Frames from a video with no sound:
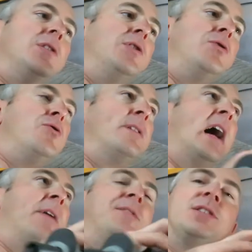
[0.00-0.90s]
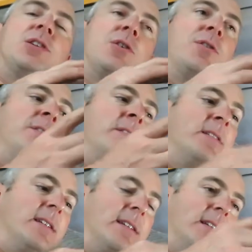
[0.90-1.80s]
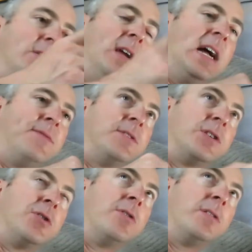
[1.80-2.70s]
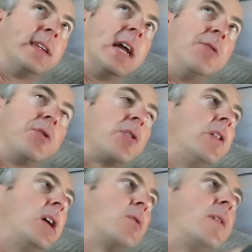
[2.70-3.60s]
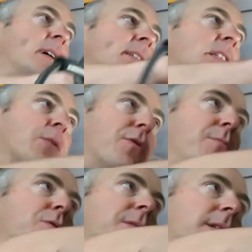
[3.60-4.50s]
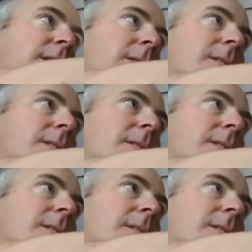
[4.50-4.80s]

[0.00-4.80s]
you have to turn you have to turn counterclockwise to remove it.